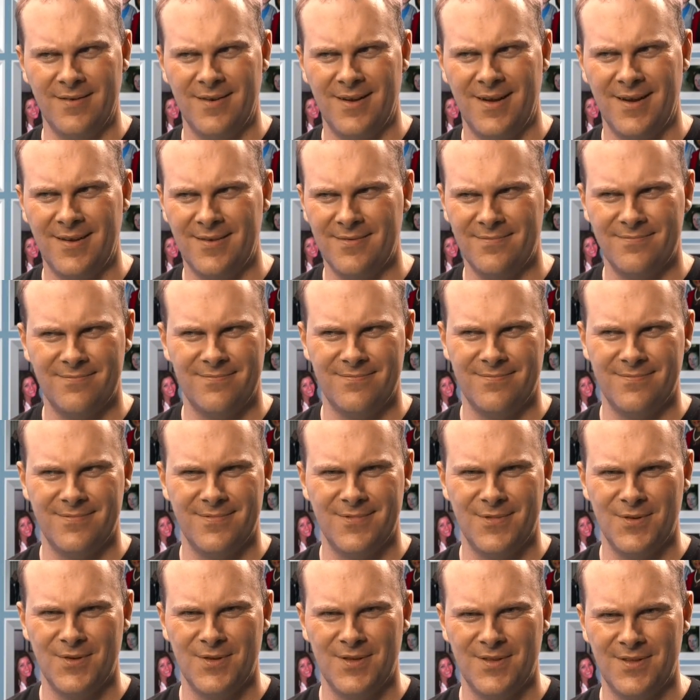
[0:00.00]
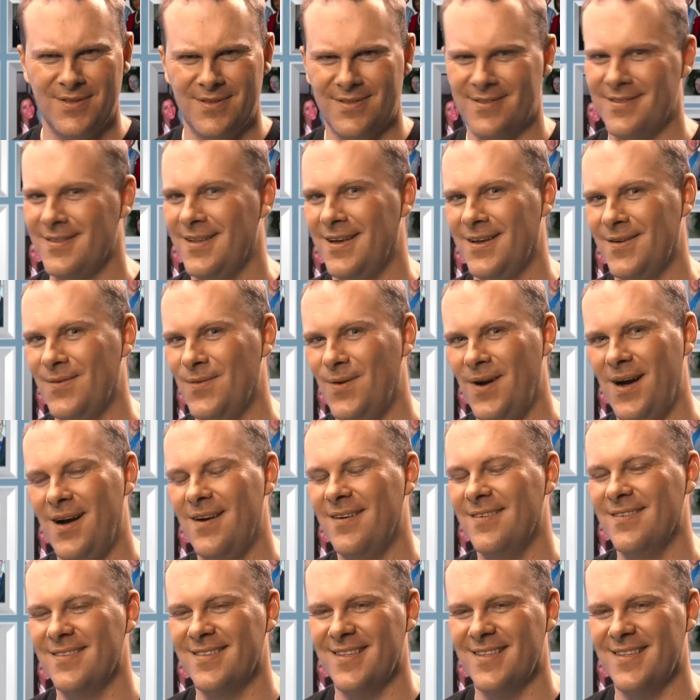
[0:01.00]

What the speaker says: It was like wow.